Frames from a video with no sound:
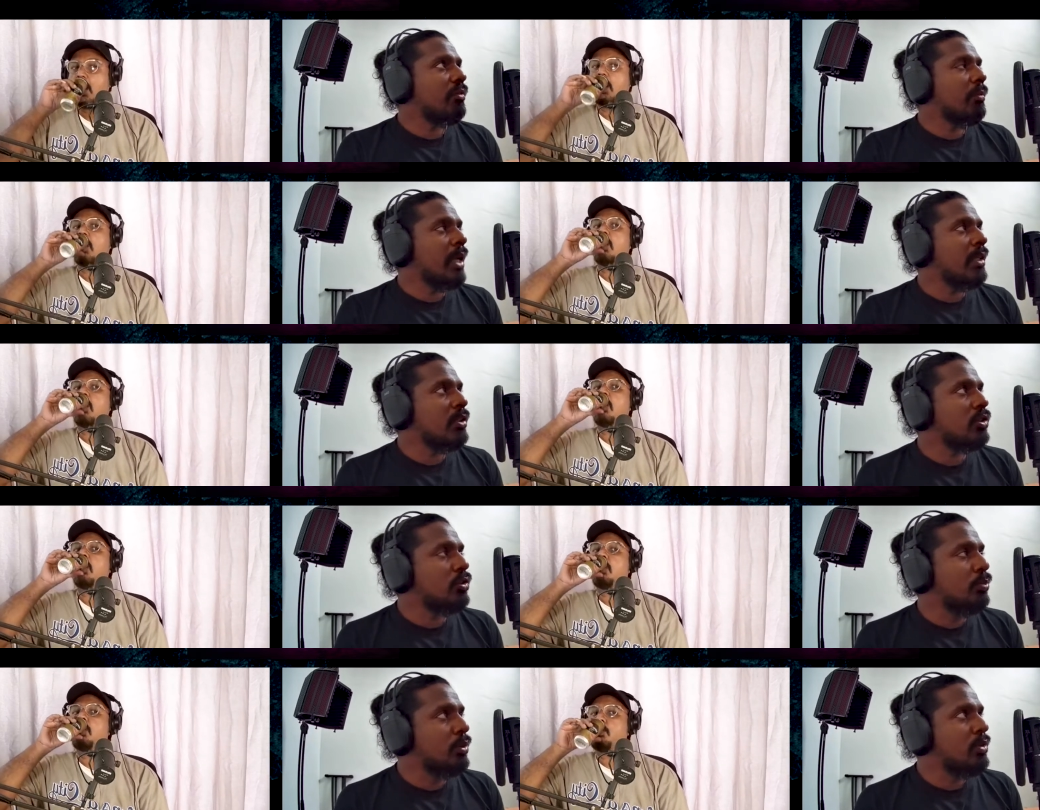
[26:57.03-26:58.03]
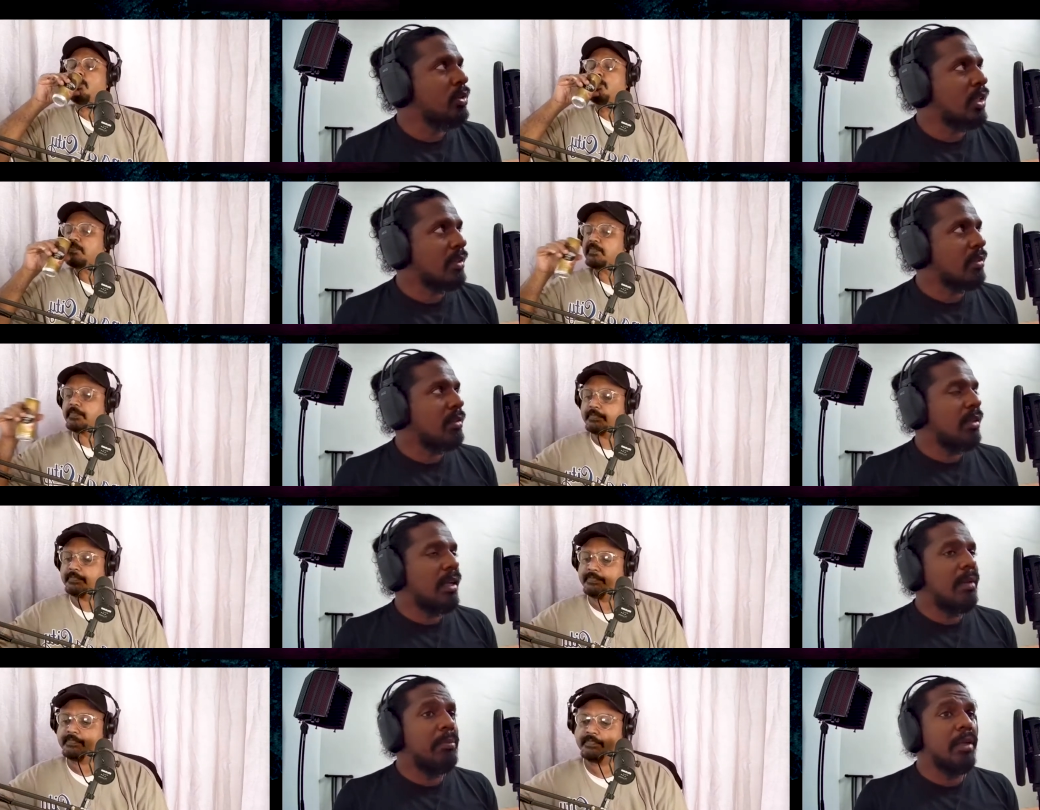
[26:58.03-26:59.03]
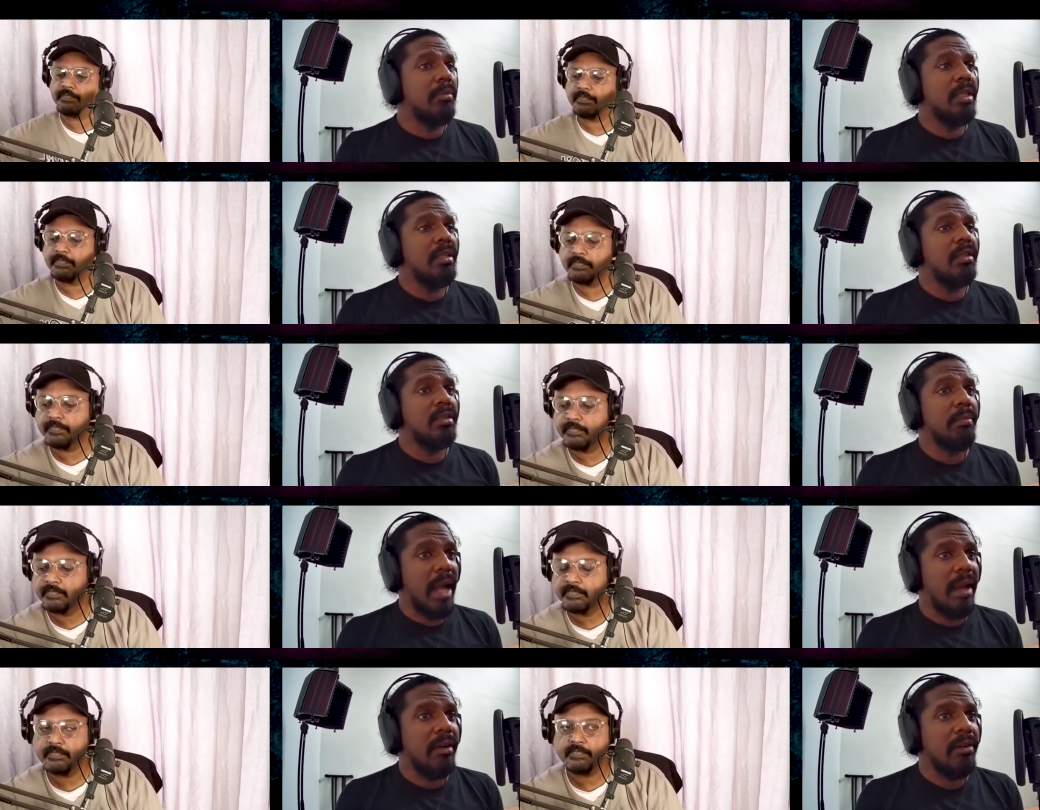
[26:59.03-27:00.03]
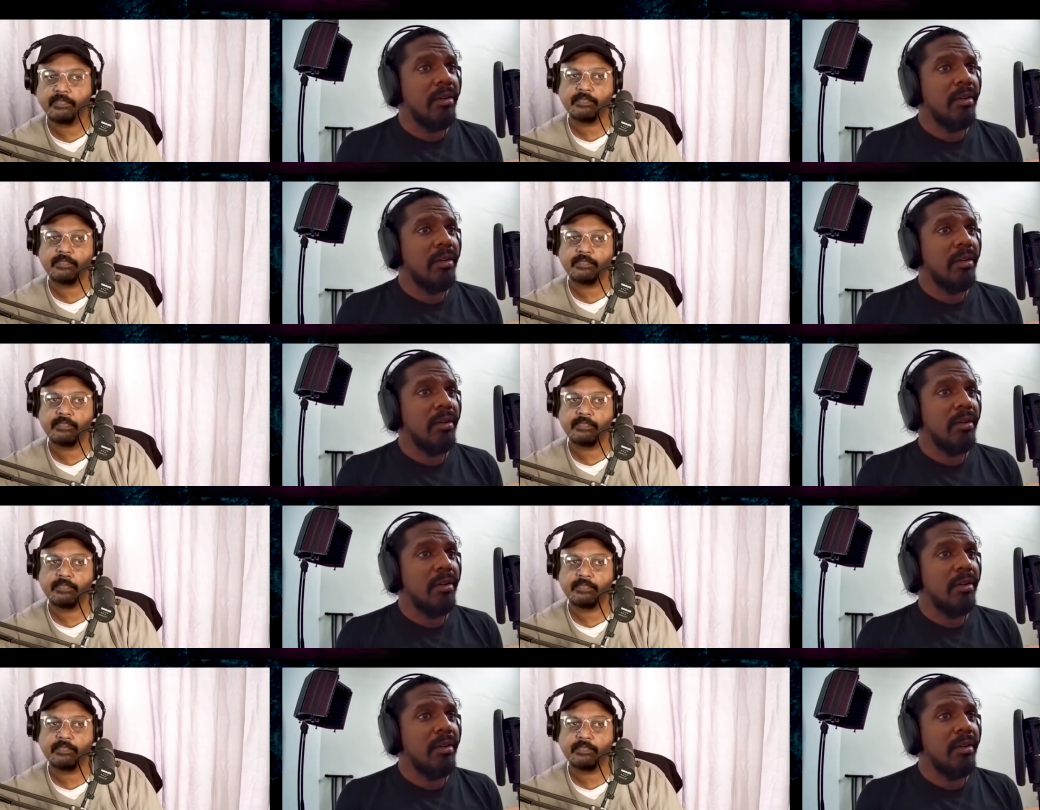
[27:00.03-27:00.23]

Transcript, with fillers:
Speaker 1: managed to put together a permanent band